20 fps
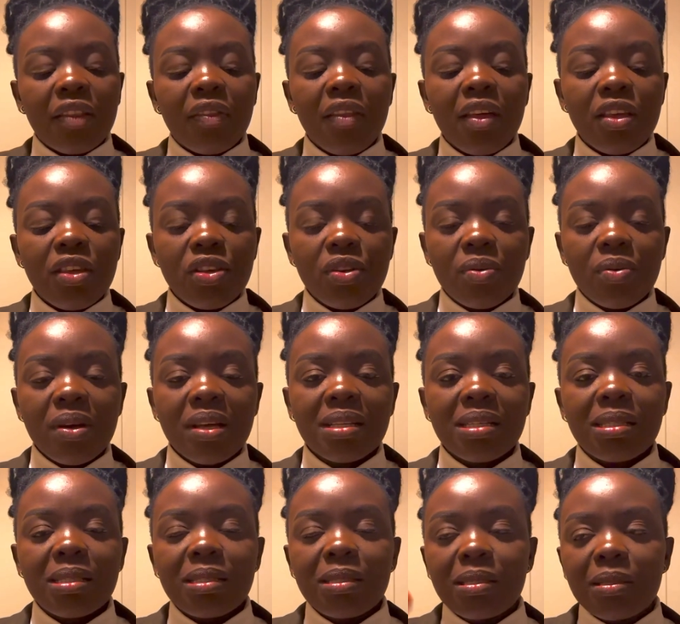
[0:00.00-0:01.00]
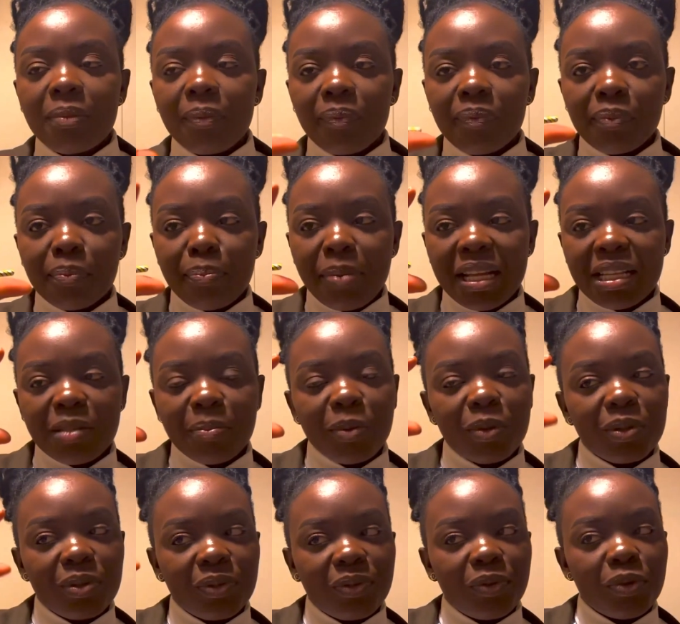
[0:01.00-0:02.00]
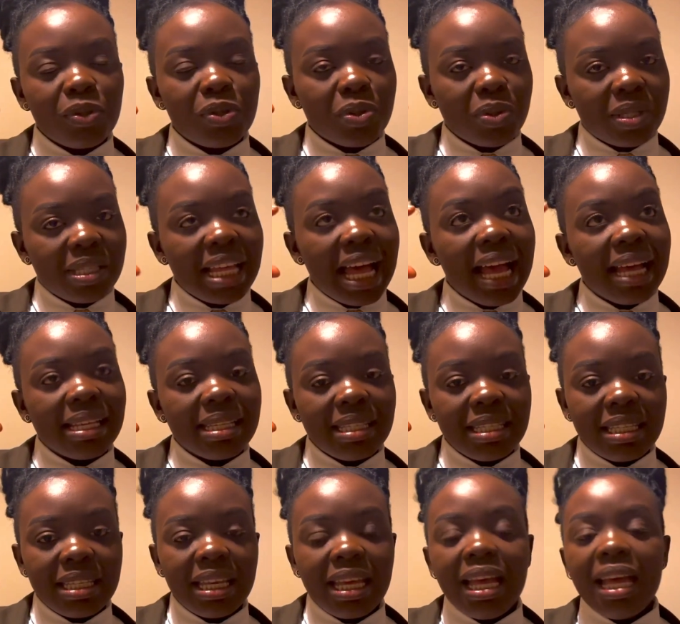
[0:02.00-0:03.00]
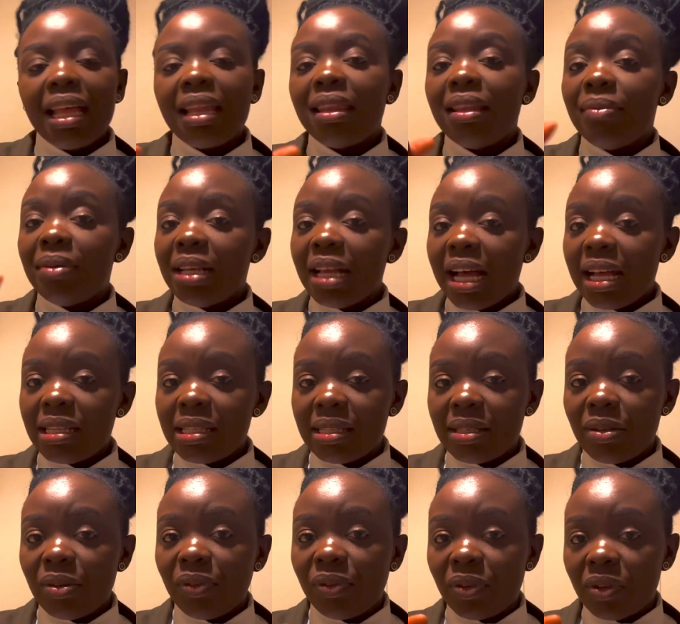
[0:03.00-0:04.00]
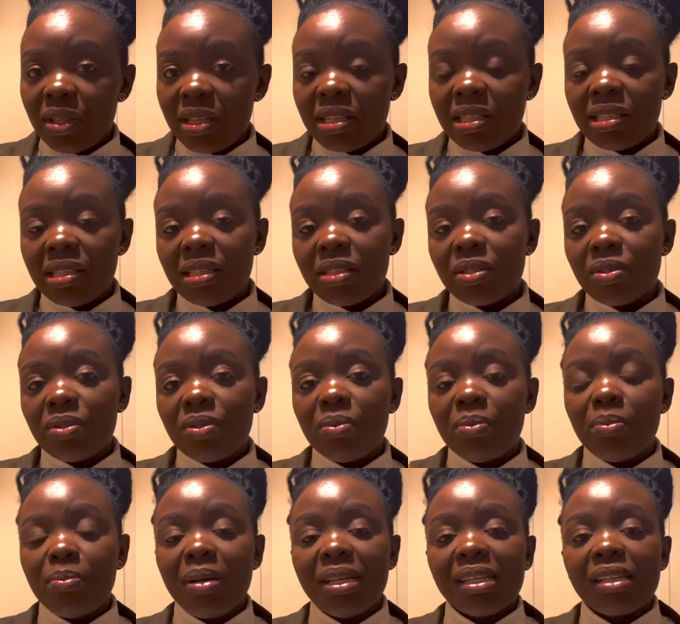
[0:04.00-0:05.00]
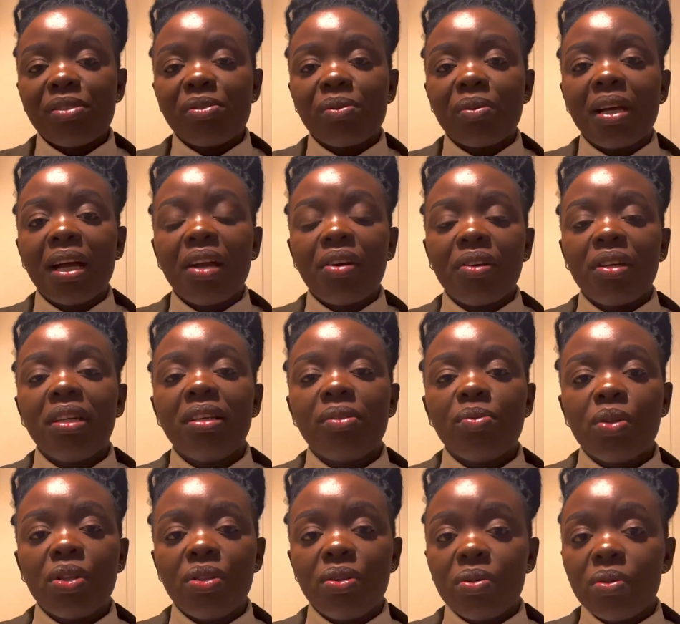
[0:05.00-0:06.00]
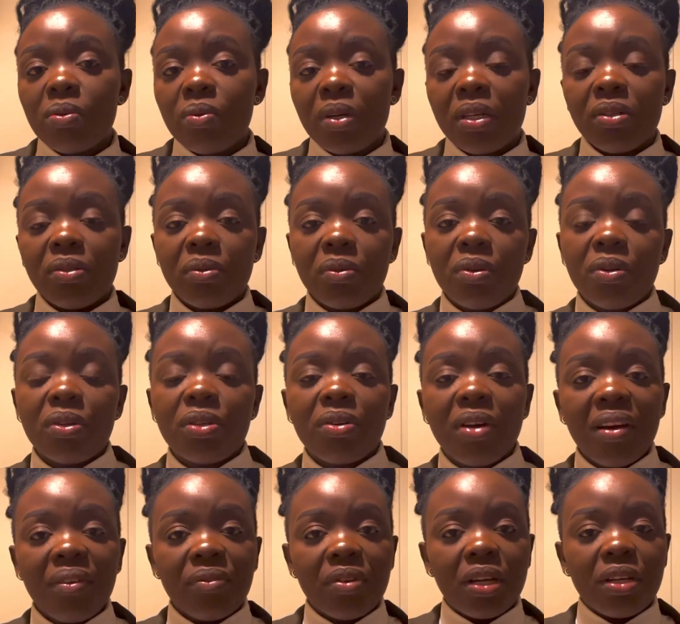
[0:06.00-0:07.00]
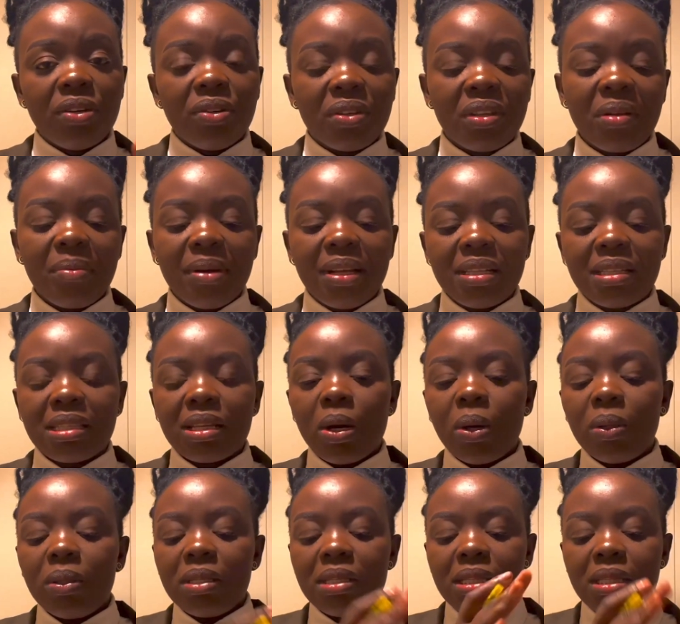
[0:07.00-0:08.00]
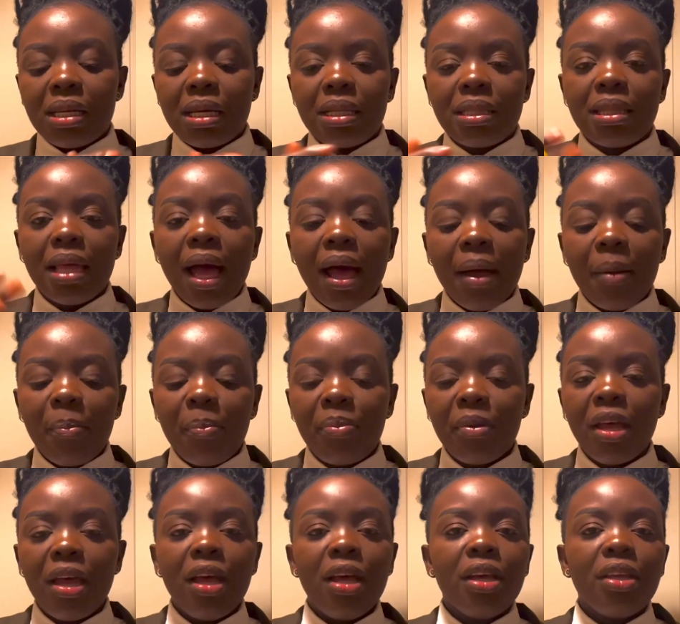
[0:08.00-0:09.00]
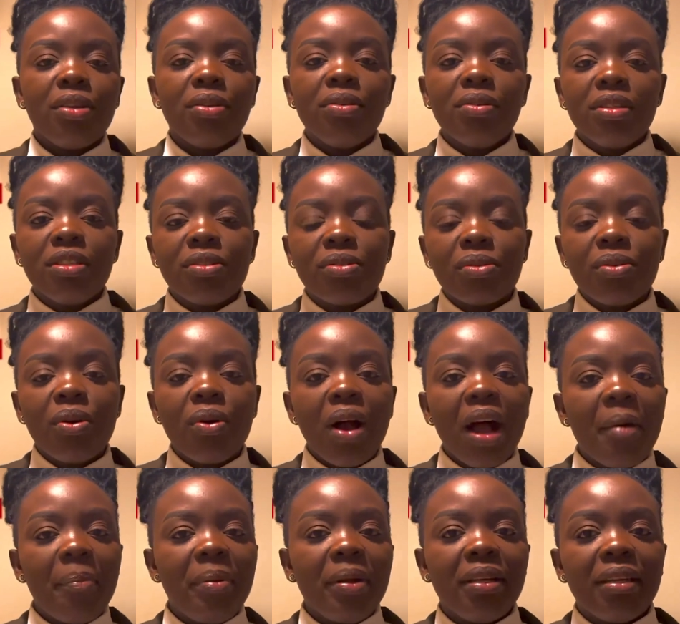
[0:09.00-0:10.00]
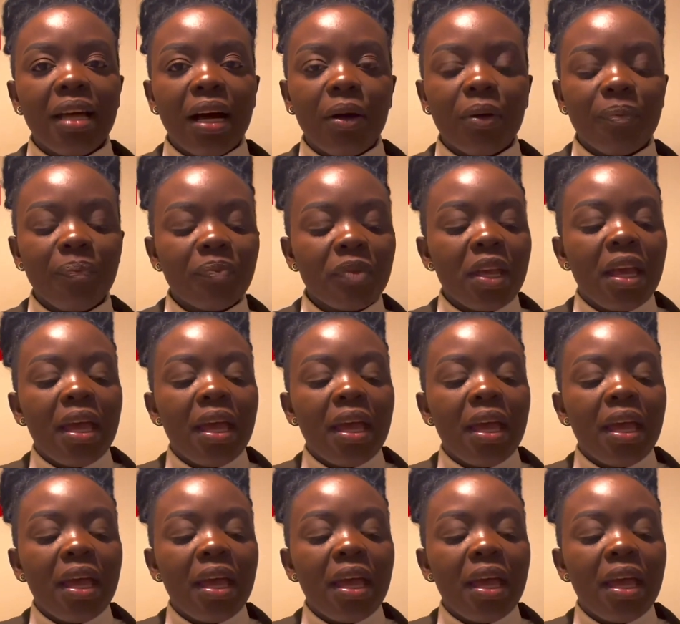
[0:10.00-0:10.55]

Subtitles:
The US passport photo size, they will ask you for this. So better to carry it with you. When you go, you have your documents all straight up. You don't need to go up and down.